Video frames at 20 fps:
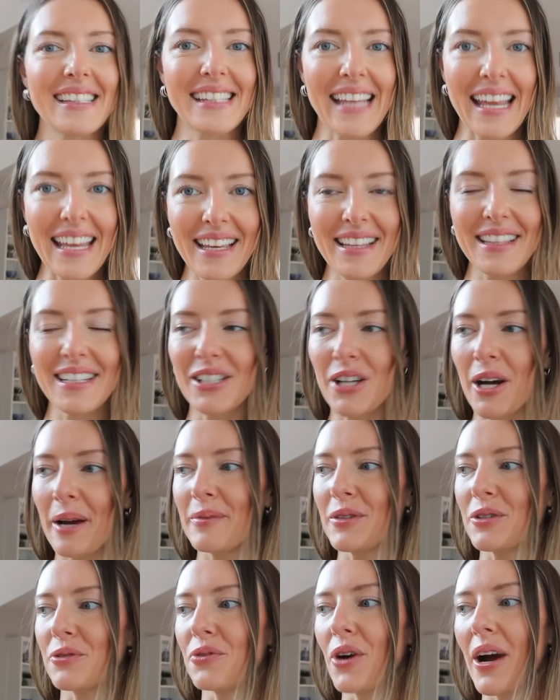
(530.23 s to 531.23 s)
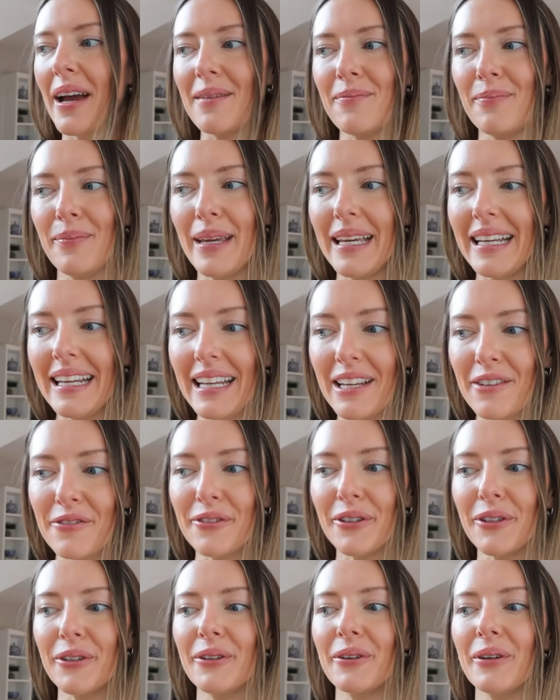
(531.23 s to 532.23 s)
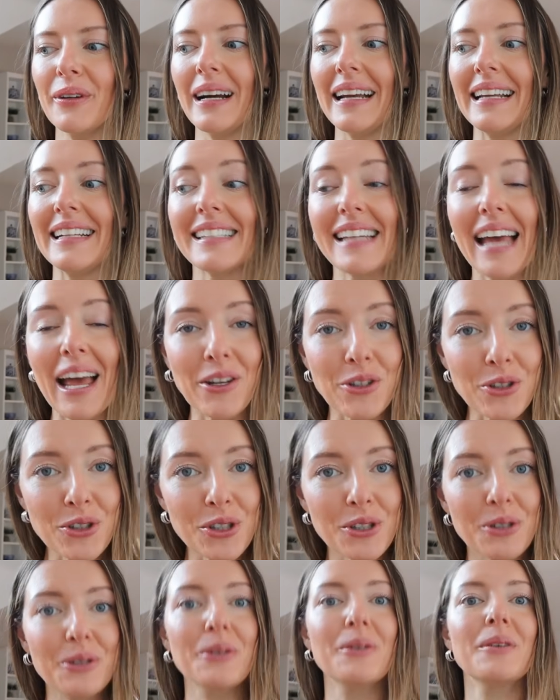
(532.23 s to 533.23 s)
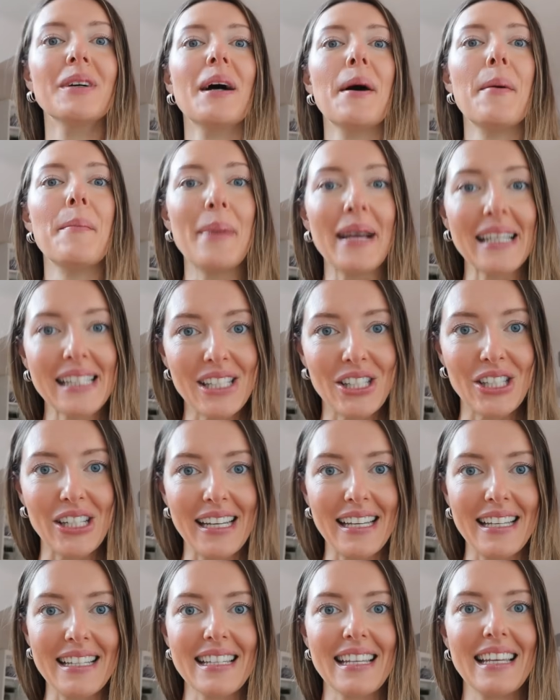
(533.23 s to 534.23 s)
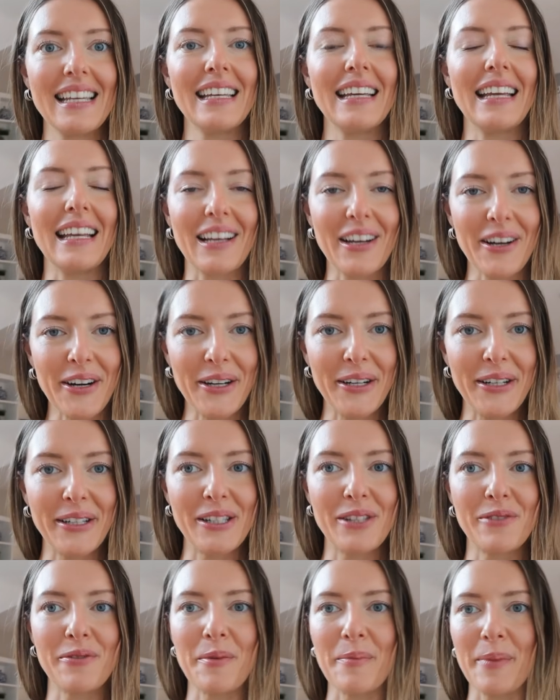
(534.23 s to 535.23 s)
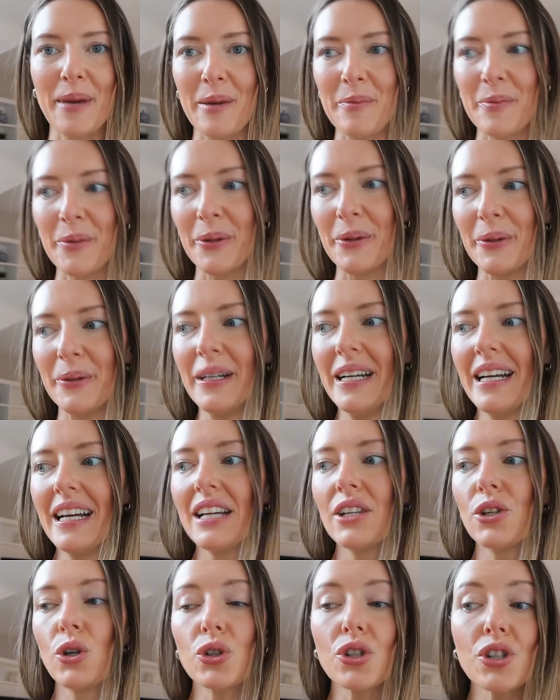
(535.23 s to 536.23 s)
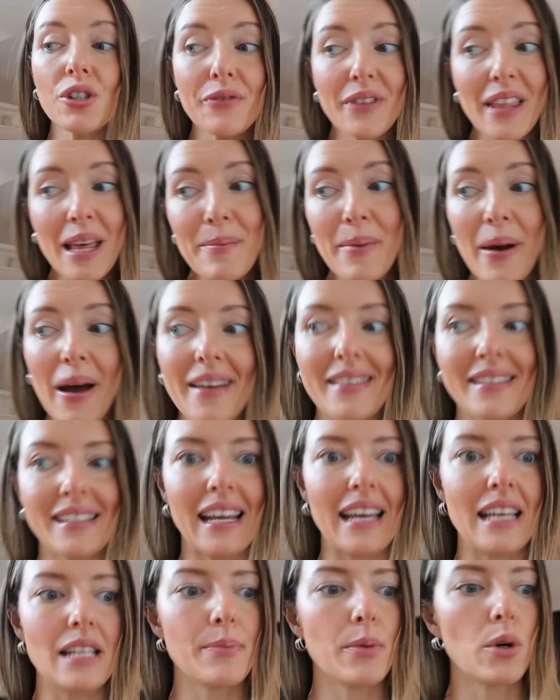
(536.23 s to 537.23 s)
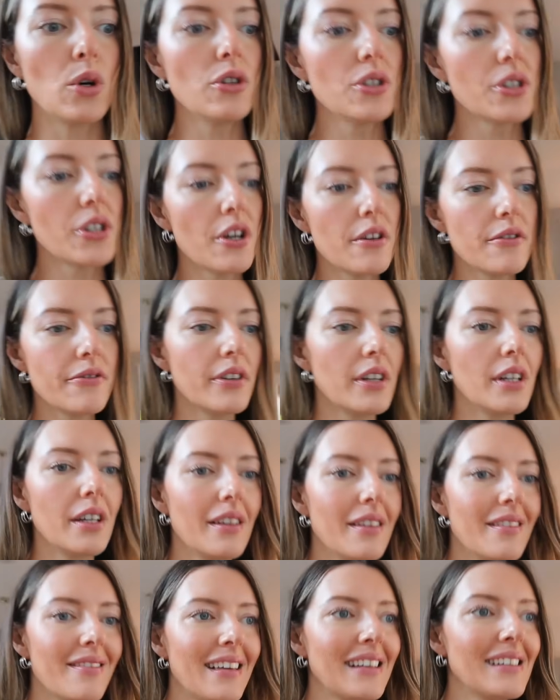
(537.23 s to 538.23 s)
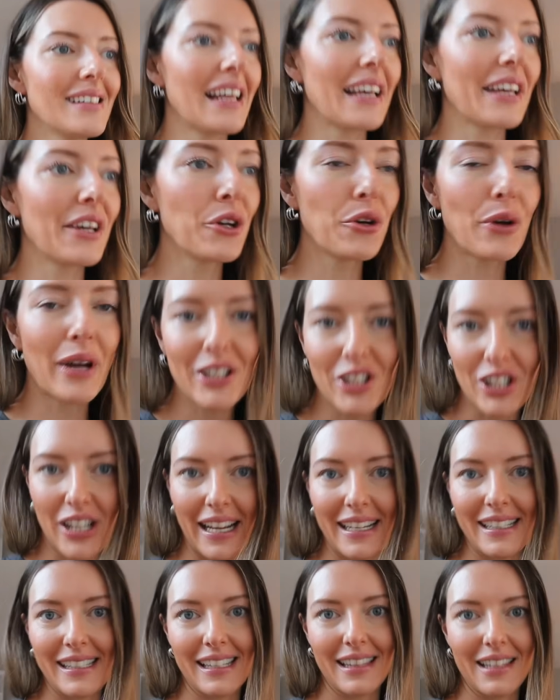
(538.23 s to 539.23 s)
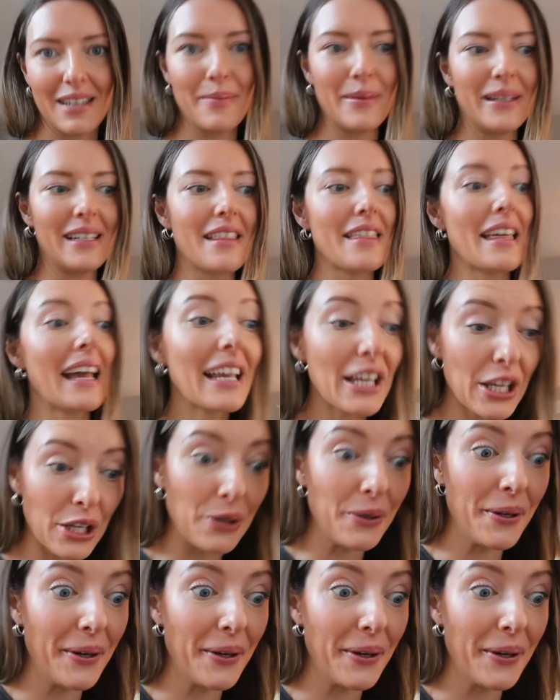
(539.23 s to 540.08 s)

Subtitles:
Taking the time to write meaningful, intentional messages in cards for people, not just for their birthdays, but also for things like congratulating them and thank you